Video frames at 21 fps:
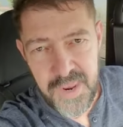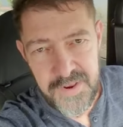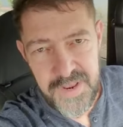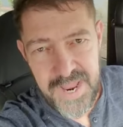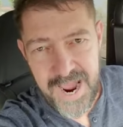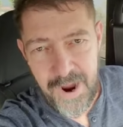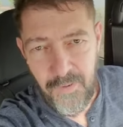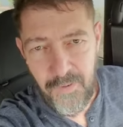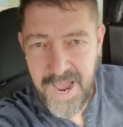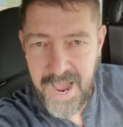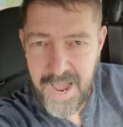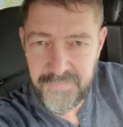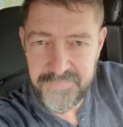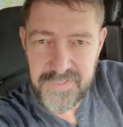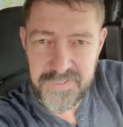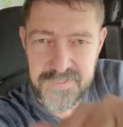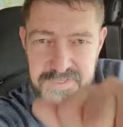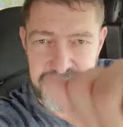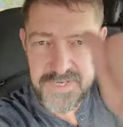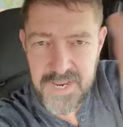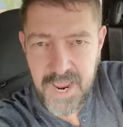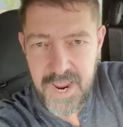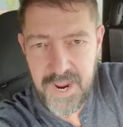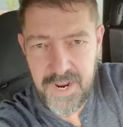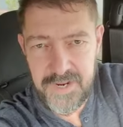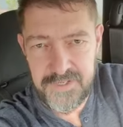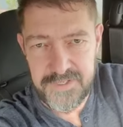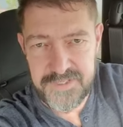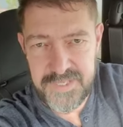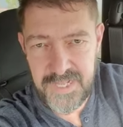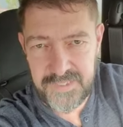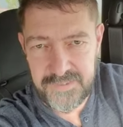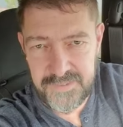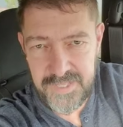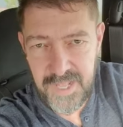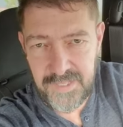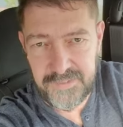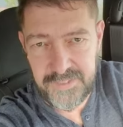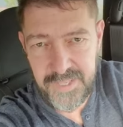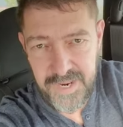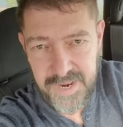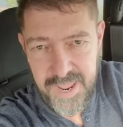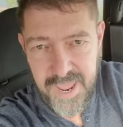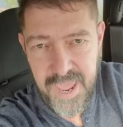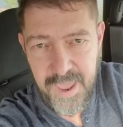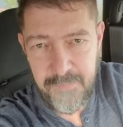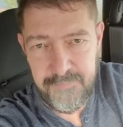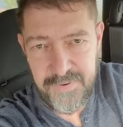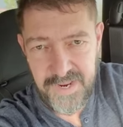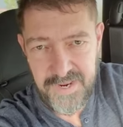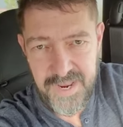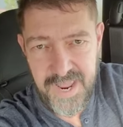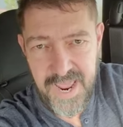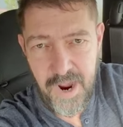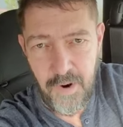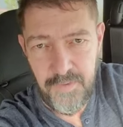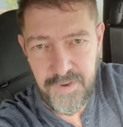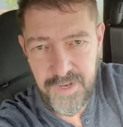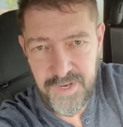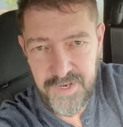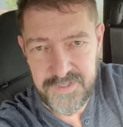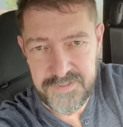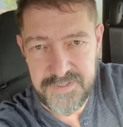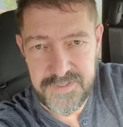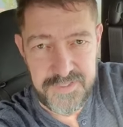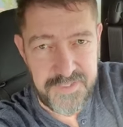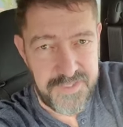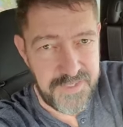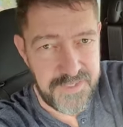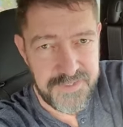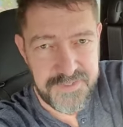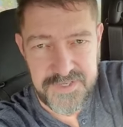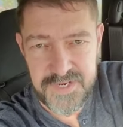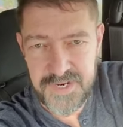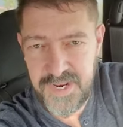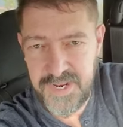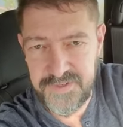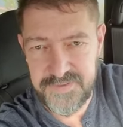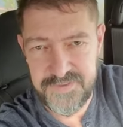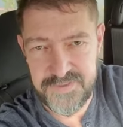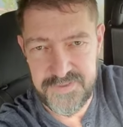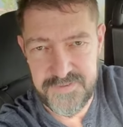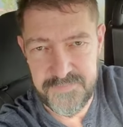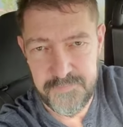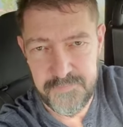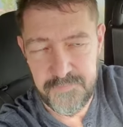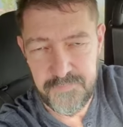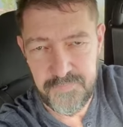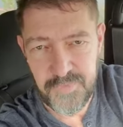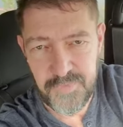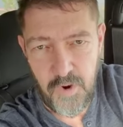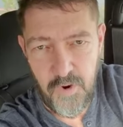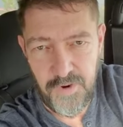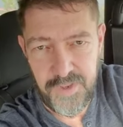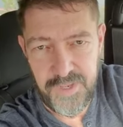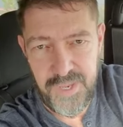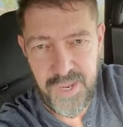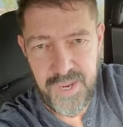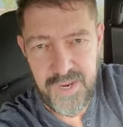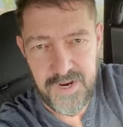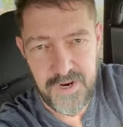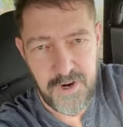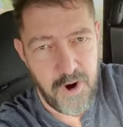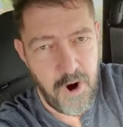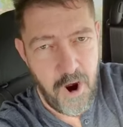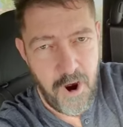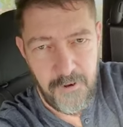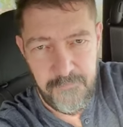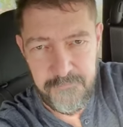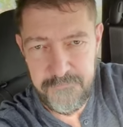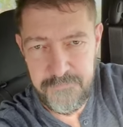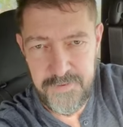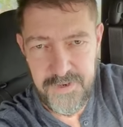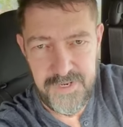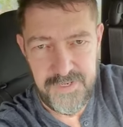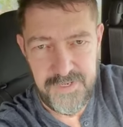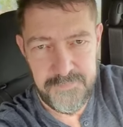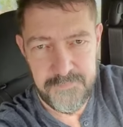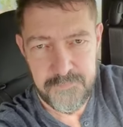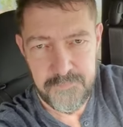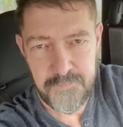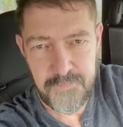Now, other signs that that can happen now is dizziness, okay, coughing,